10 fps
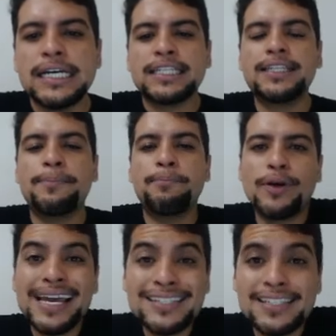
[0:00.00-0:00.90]
the
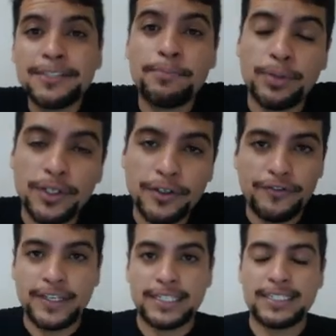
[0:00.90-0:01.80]
present
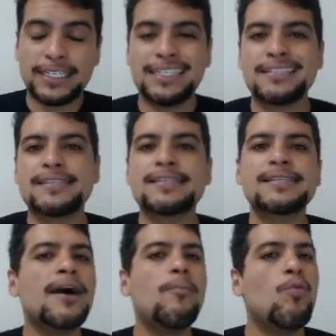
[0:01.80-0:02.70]
perfect in
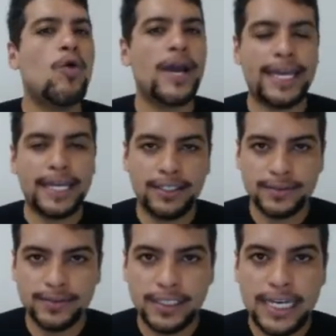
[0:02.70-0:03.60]
some way
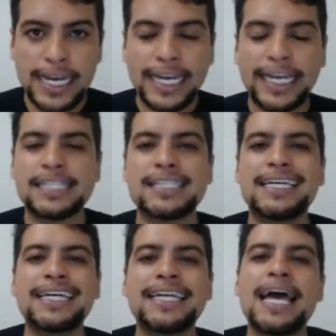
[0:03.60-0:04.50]
it's
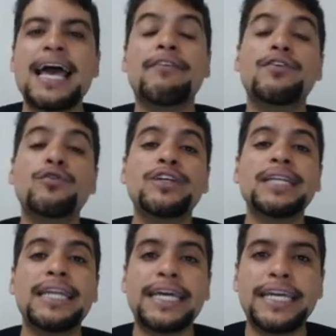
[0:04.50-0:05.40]
gonna have a
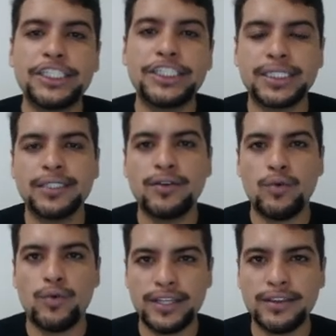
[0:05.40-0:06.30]
relation
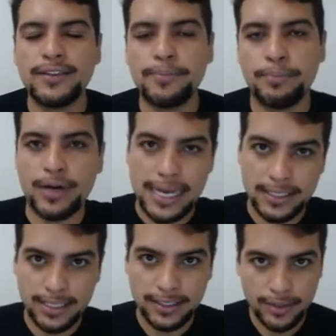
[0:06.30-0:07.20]
with the
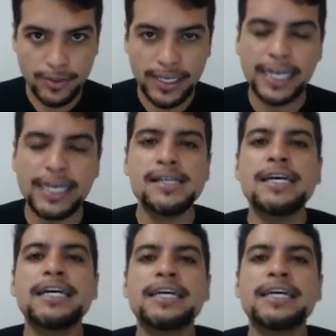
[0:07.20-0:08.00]
present, okay?